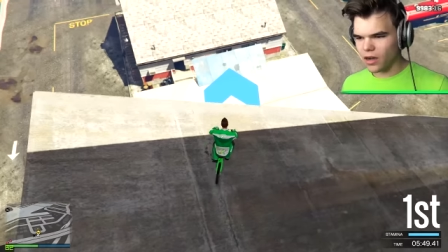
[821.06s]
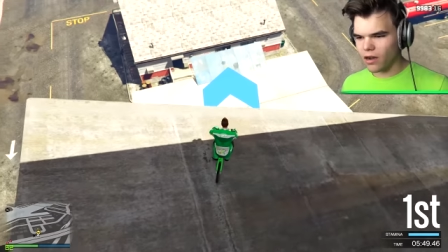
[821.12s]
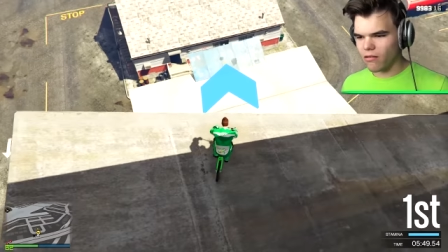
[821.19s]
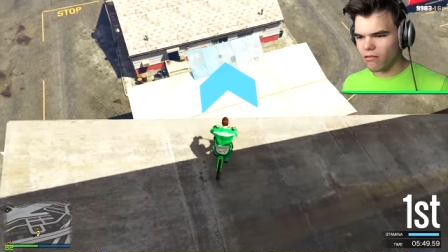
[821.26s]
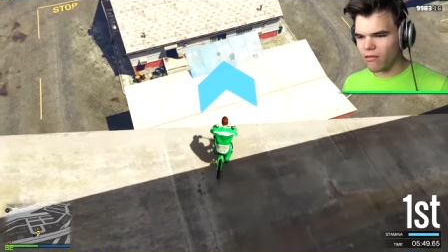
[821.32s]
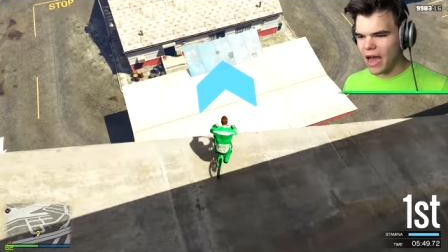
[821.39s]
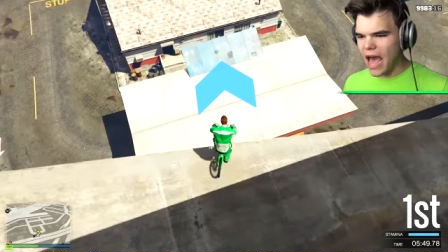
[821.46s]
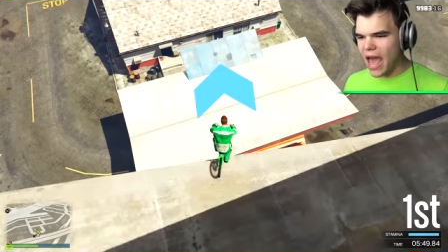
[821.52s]
All
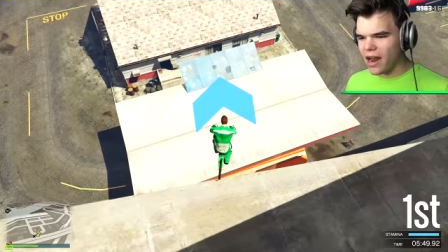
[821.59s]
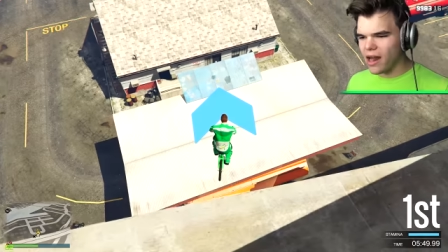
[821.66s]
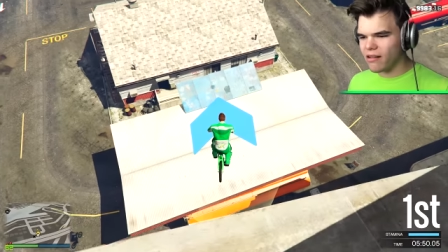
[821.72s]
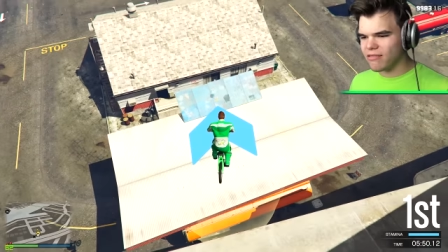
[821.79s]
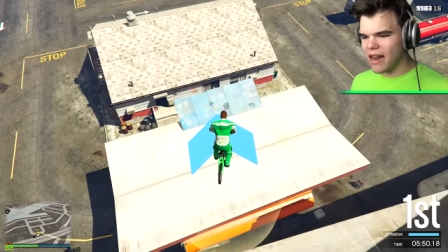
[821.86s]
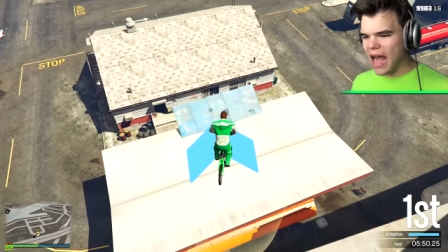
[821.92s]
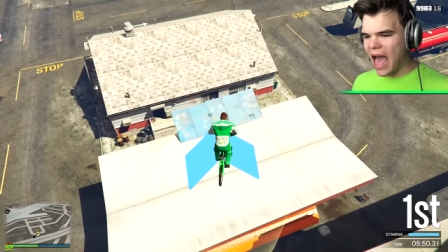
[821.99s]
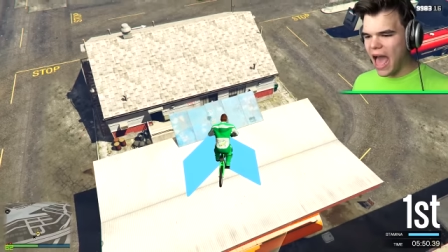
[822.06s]
all
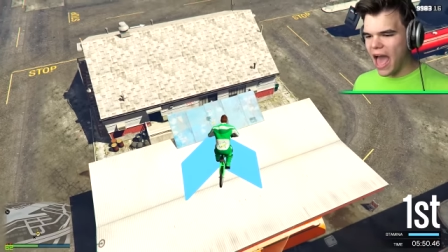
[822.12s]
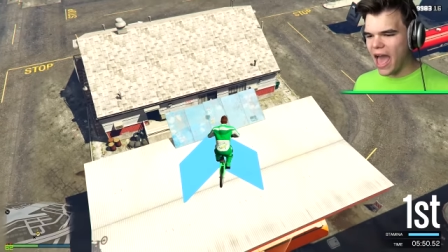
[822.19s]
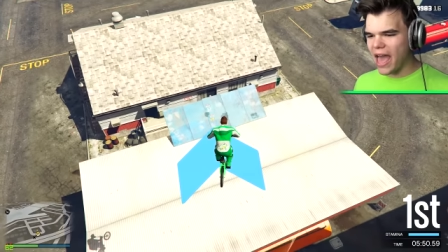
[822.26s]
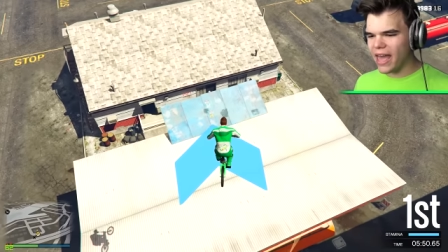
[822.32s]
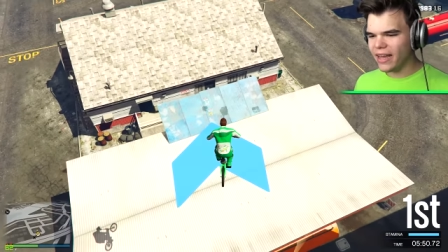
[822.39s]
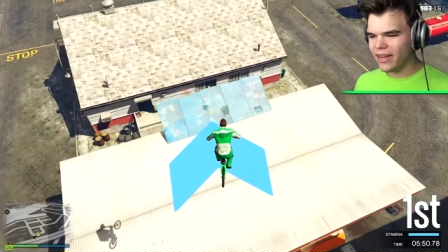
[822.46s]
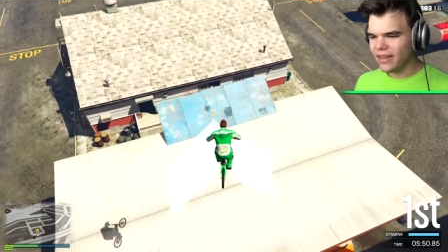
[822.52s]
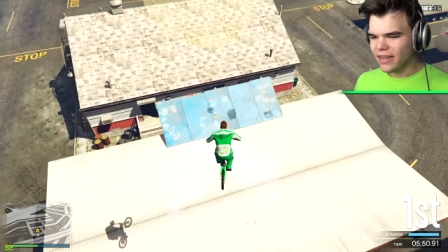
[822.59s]

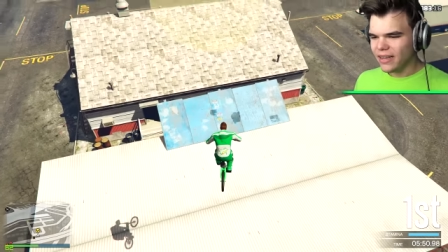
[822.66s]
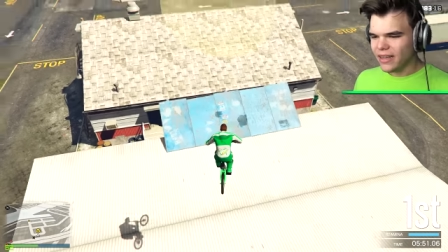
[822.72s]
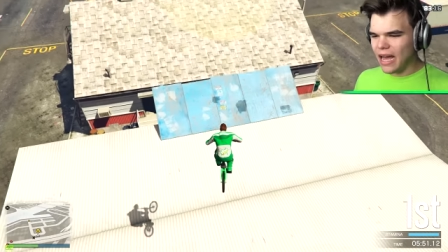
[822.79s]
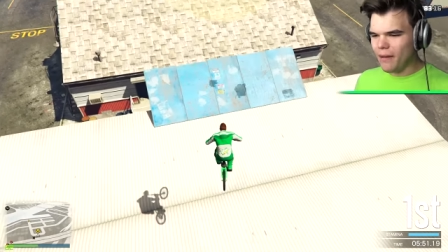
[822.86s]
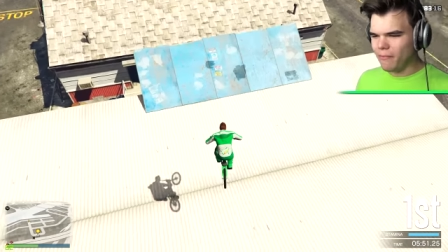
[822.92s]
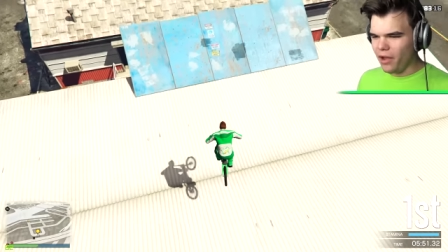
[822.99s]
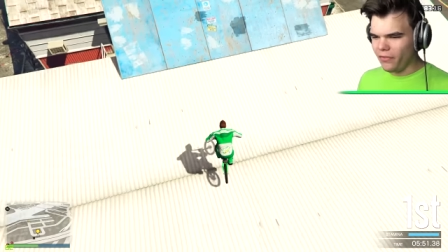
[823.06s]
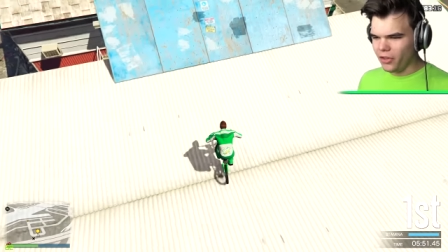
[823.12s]
right.
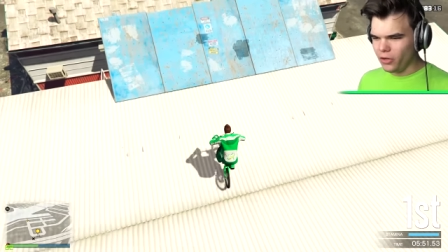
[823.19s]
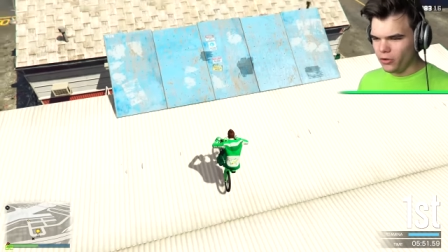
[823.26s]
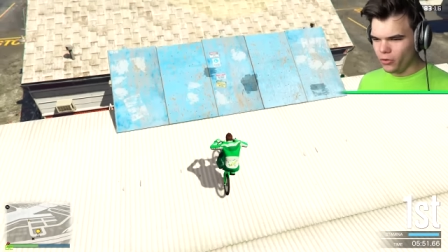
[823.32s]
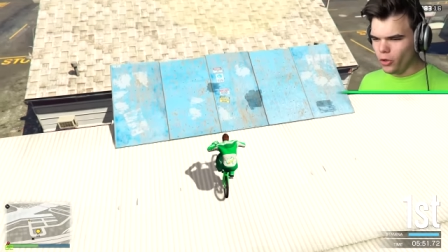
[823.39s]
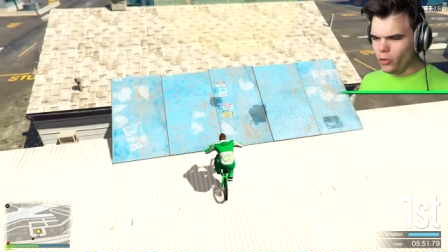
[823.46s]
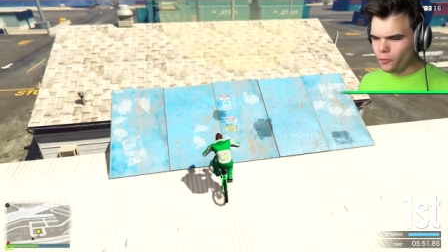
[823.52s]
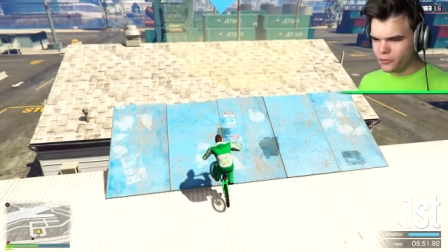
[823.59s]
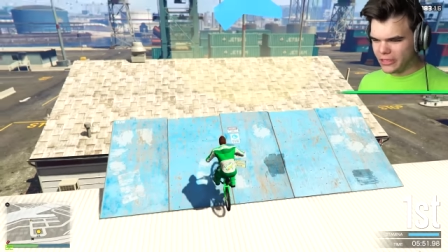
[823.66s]
I'm on the
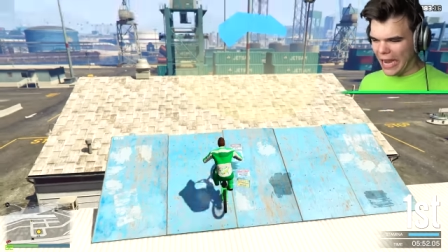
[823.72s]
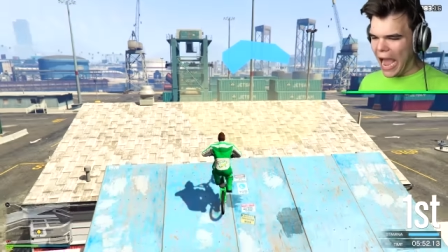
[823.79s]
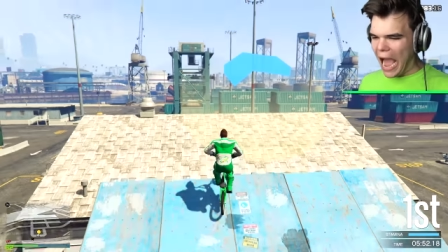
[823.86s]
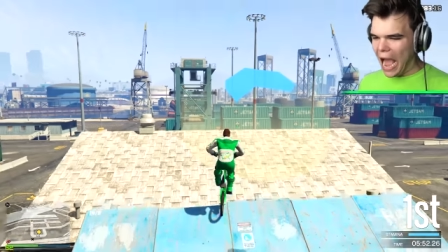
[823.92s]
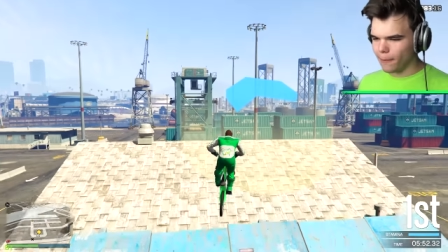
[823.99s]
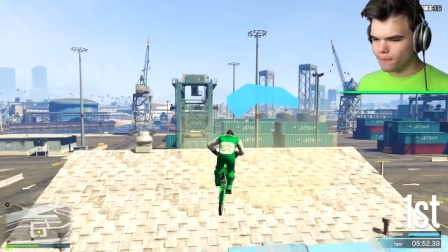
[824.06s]
rooftops.